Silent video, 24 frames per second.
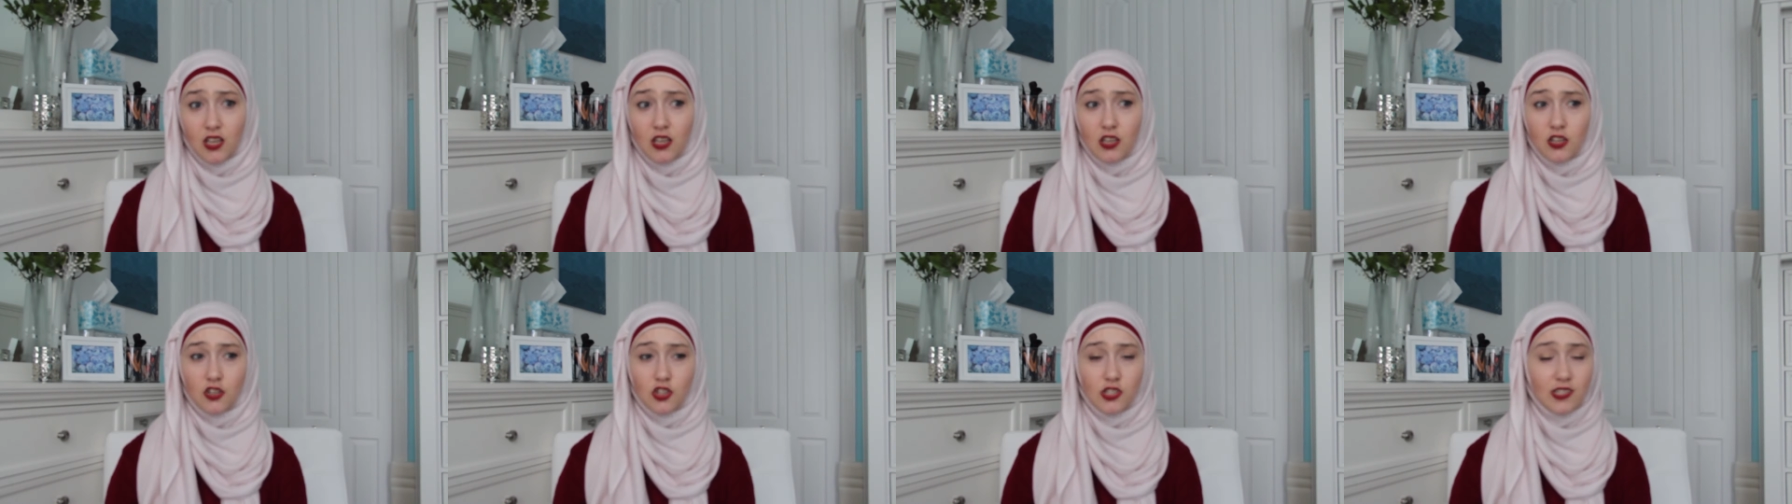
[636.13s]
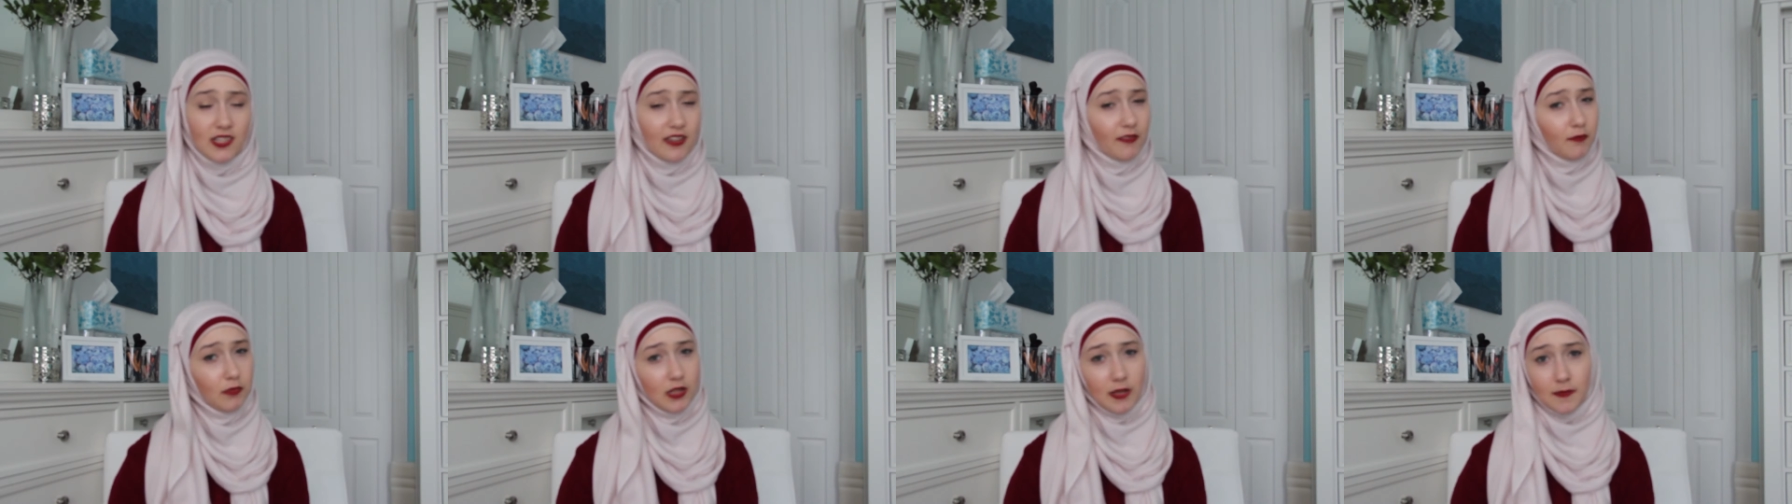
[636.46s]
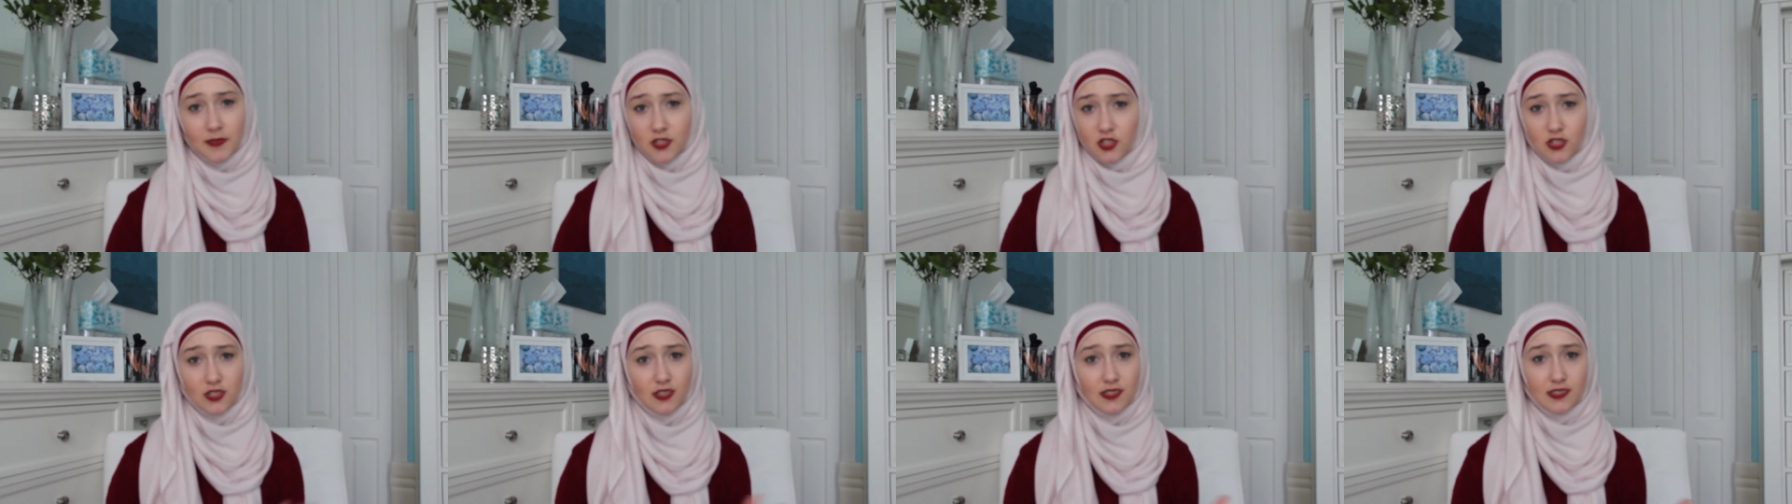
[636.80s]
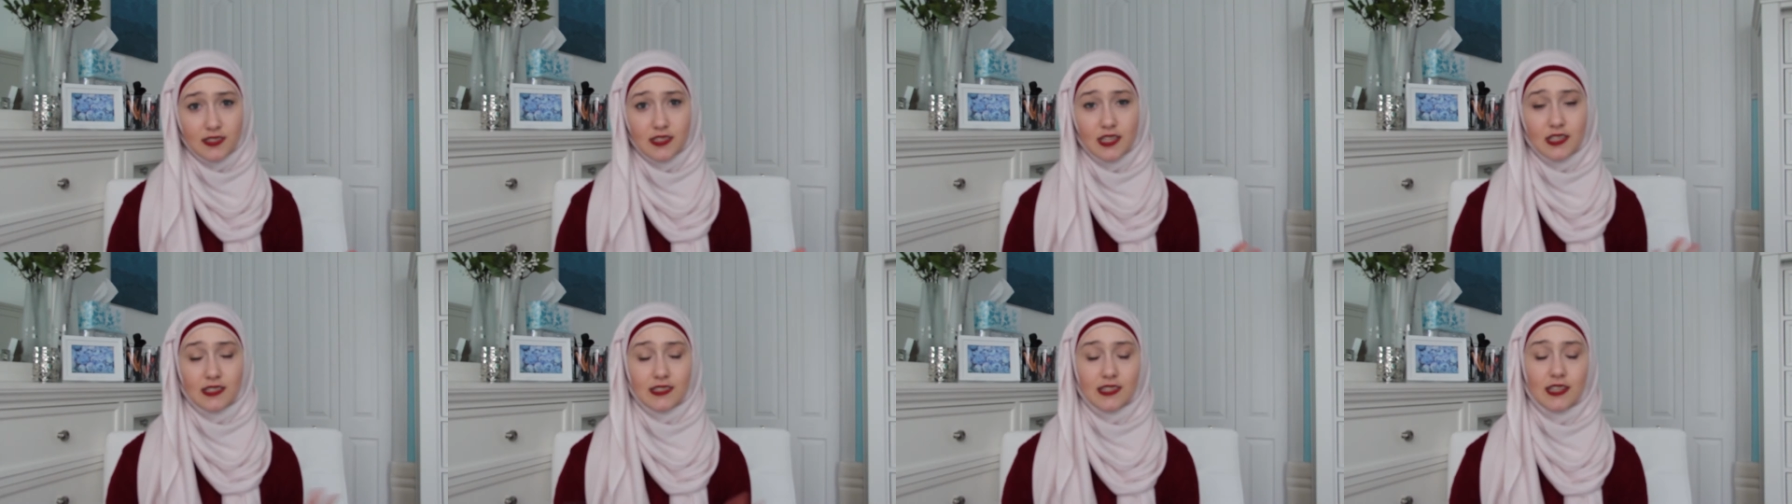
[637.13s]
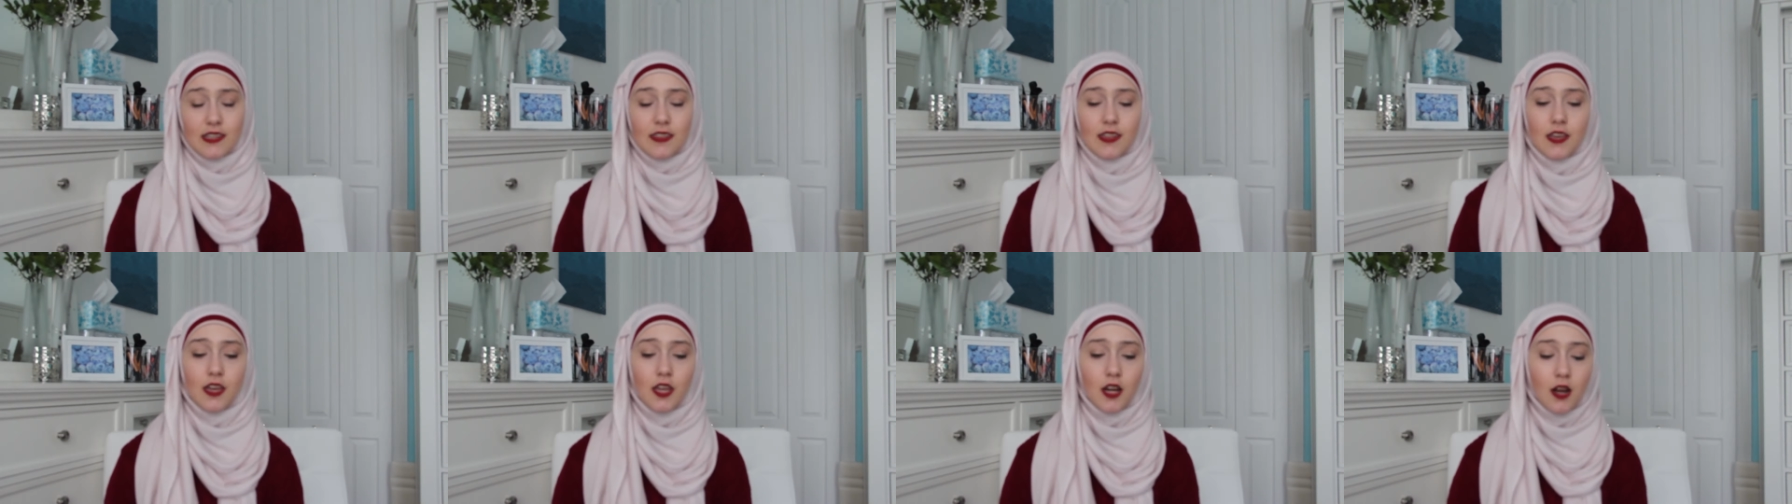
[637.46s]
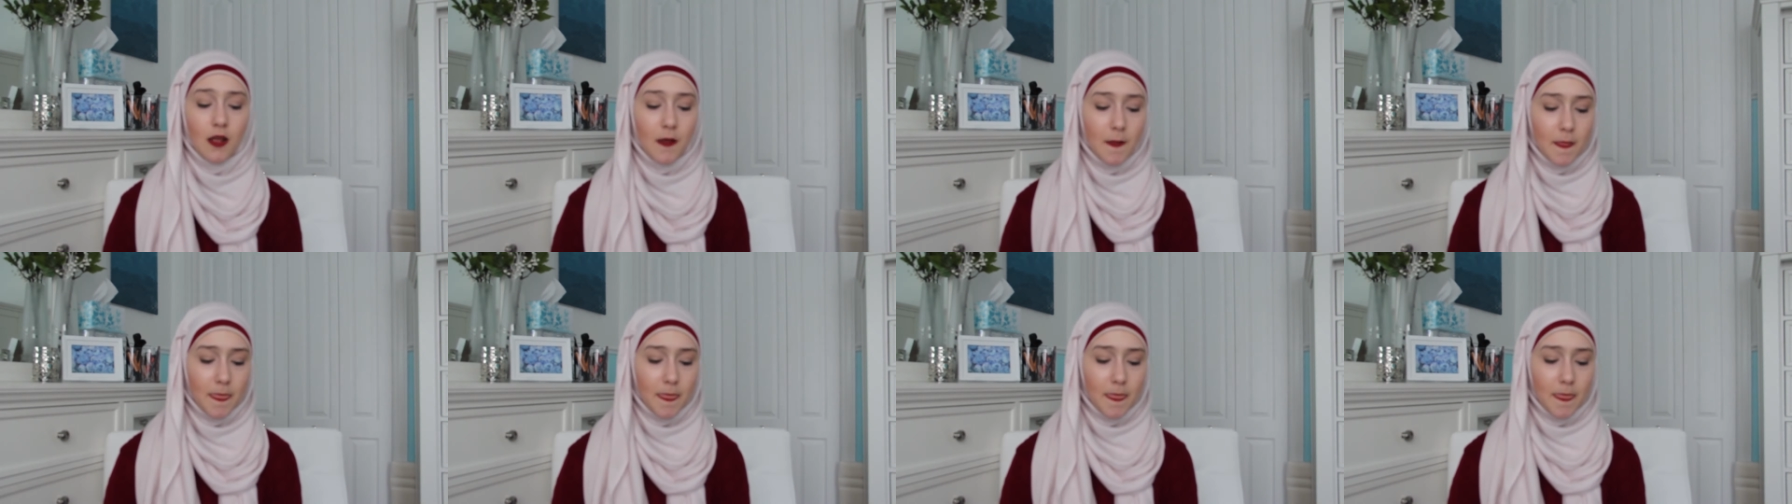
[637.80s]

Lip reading: just have blemishes, things like that,